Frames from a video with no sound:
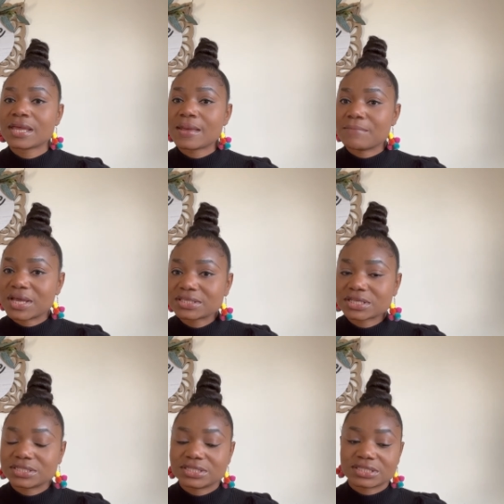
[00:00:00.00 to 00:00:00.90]

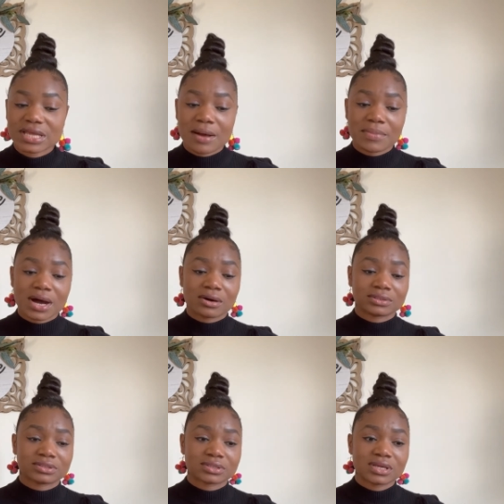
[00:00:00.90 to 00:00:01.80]
messages
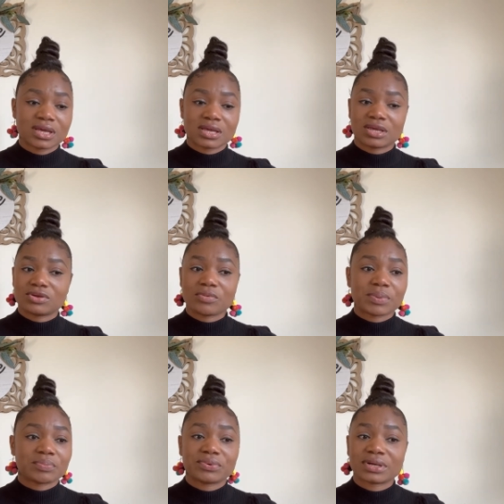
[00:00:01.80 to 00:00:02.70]
about,
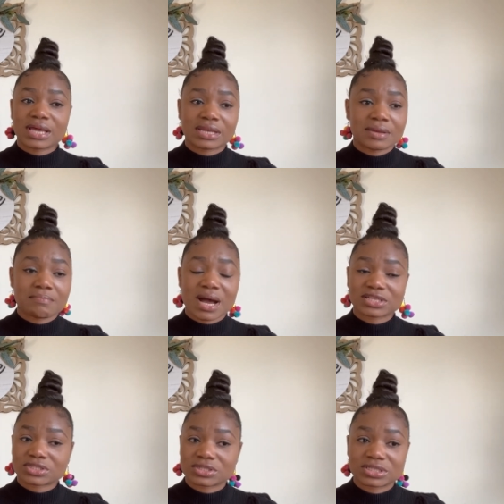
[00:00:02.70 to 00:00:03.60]
people getting
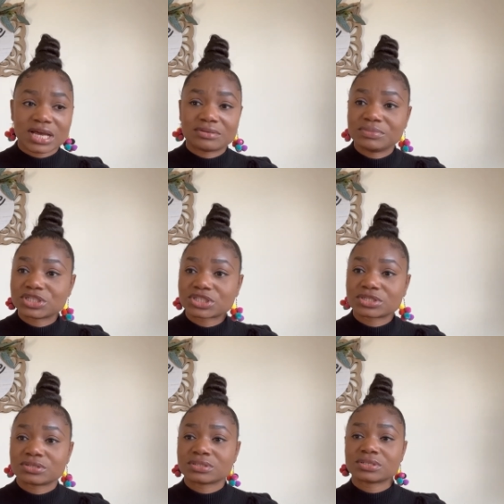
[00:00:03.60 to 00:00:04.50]
master's
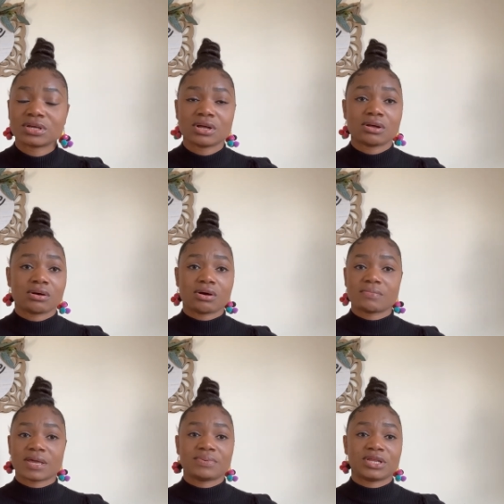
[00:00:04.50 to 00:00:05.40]
admission, or
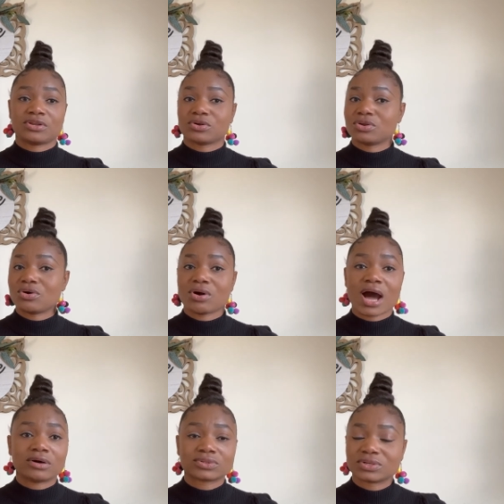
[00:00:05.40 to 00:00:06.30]
maybe they don't know
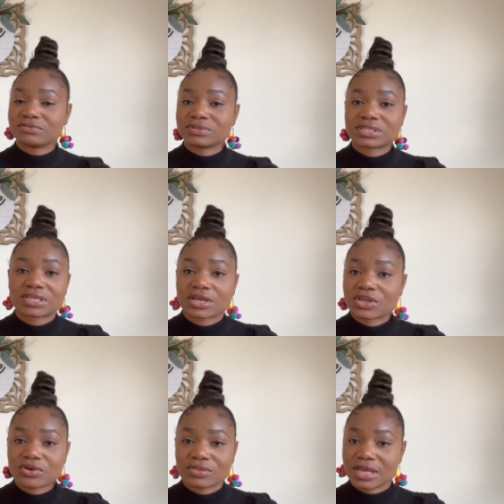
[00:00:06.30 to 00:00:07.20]
how to even
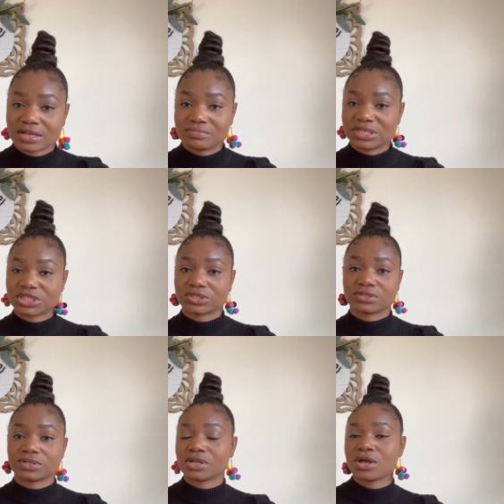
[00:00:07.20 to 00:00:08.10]
secure the
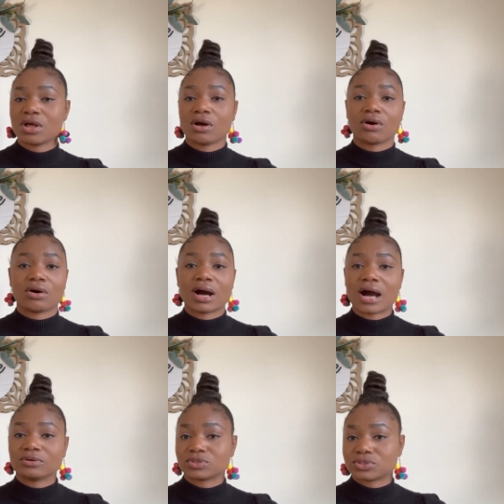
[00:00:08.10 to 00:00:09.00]
admission or
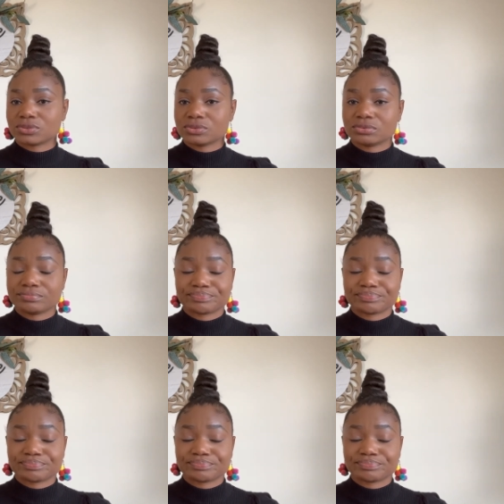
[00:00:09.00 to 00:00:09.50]
how to